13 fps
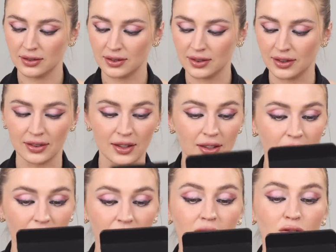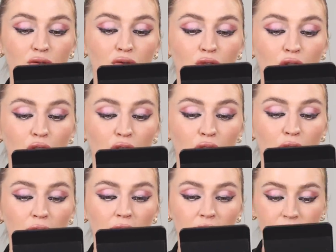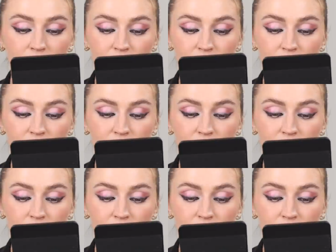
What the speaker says: They're literally like flaking away.